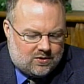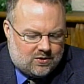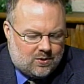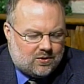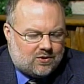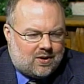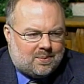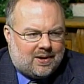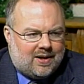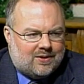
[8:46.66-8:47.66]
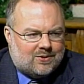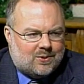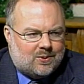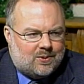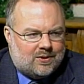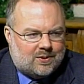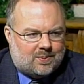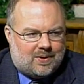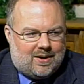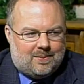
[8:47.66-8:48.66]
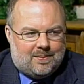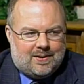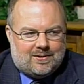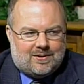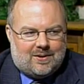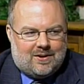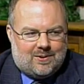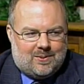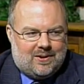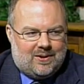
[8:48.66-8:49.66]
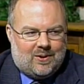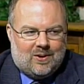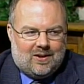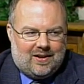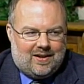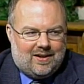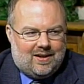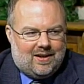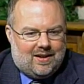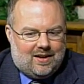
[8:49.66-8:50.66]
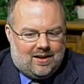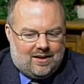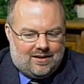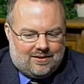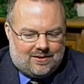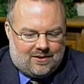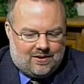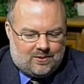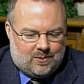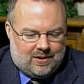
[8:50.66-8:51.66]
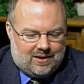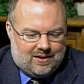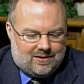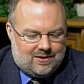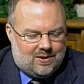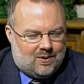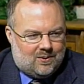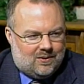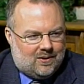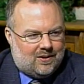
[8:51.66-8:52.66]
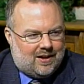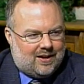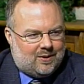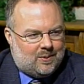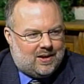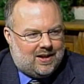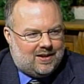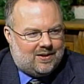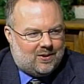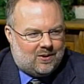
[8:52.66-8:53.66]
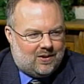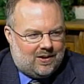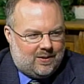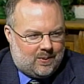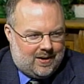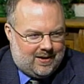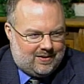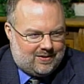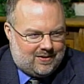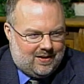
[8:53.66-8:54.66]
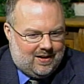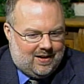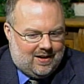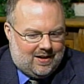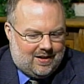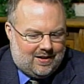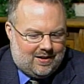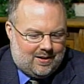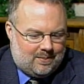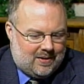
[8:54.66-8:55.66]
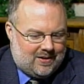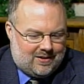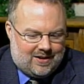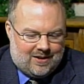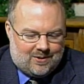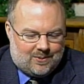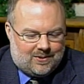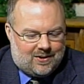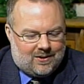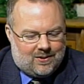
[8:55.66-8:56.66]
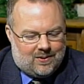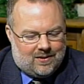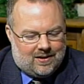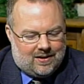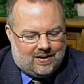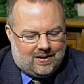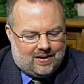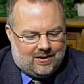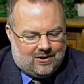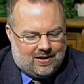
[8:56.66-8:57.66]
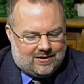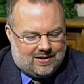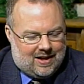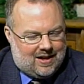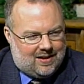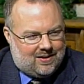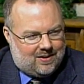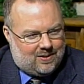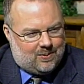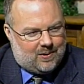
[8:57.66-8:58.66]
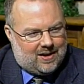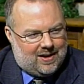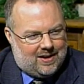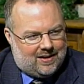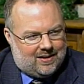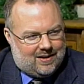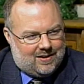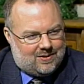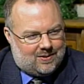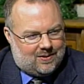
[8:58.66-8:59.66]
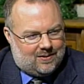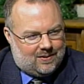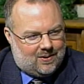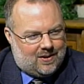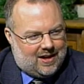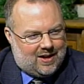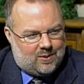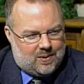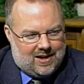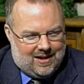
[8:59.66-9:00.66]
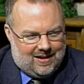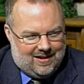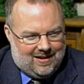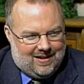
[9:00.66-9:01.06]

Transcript: students dropping out of school is a problem that starts really early. It starts when kids don't learn how to read in the early grades. And educators will tell you that in grades K to 3, kids are learning how to read.